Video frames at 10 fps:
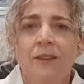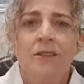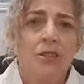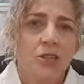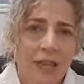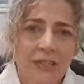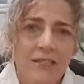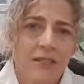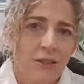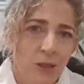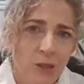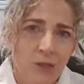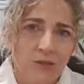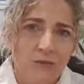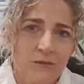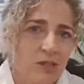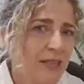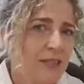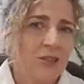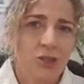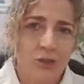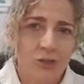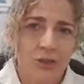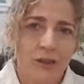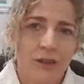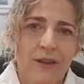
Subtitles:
So changing your thought, change the tune.